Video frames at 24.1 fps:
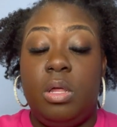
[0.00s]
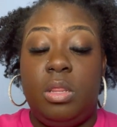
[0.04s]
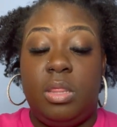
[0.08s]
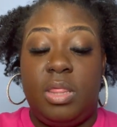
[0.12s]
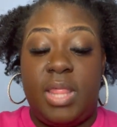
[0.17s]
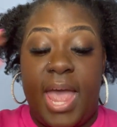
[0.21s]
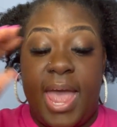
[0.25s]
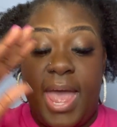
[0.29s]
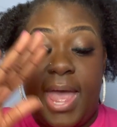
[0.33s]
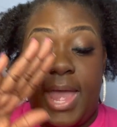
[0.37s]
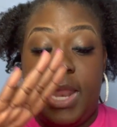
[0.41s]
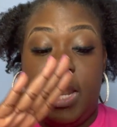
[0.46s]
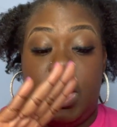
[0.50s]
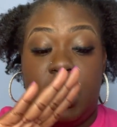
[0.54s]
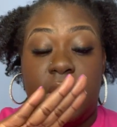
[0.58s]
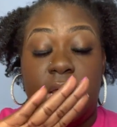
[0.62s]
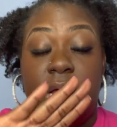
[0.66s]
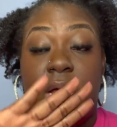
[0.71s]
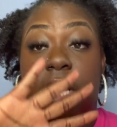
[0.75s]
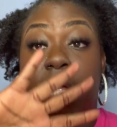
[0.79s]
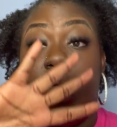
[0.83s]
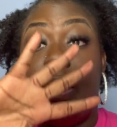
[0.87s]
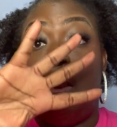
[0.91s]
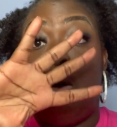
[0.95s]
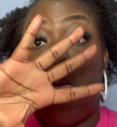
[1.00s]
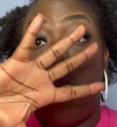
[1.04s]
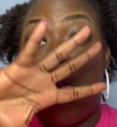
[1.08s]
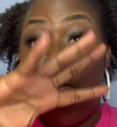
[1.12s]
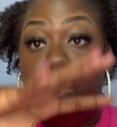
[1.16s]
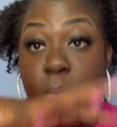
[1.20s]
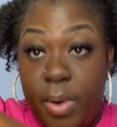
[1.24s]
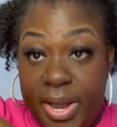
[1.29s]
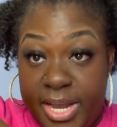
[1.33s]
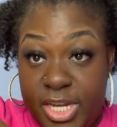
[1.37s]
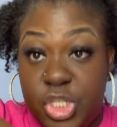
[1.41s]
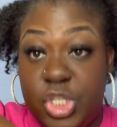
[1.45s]
that the
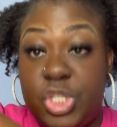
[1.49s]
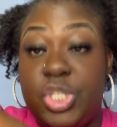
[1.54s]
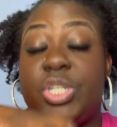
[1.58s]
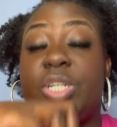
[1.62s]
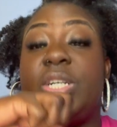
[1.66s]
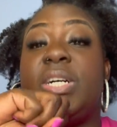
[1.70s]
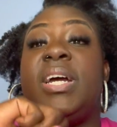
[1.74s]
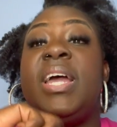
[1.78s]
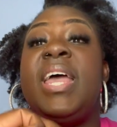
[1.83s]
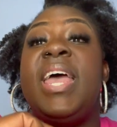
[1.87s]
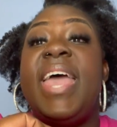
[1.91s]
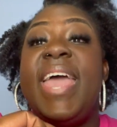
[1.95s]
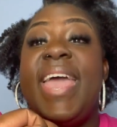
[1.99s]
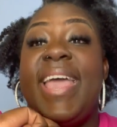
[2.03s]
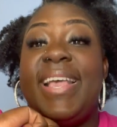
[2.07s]
moisture